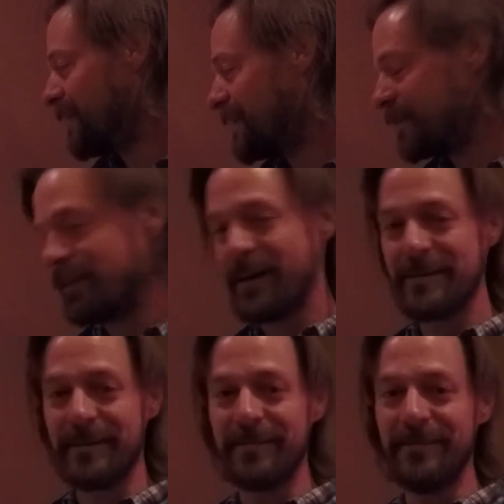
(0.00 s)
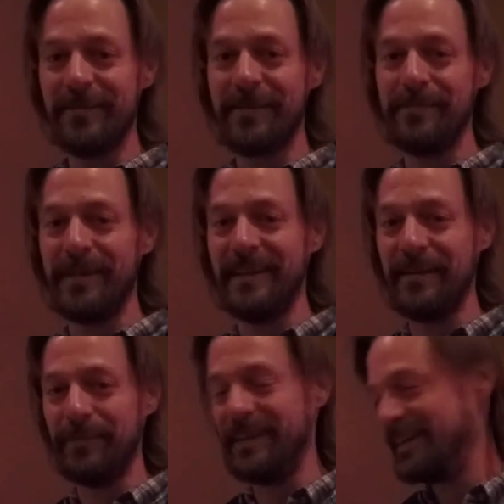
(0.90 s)
ecological
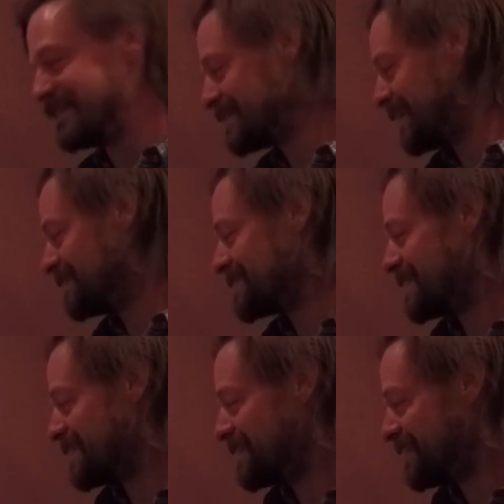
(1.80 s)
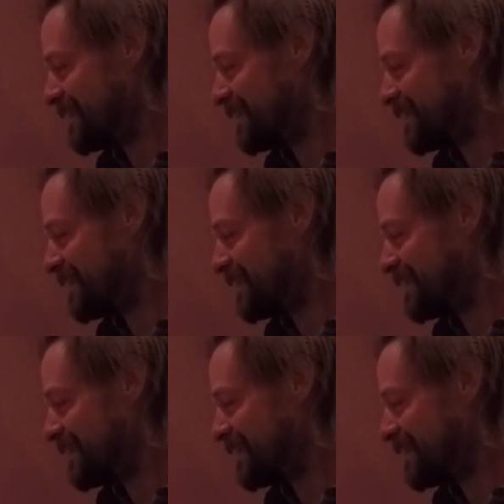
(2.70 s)
companion plants. How's that?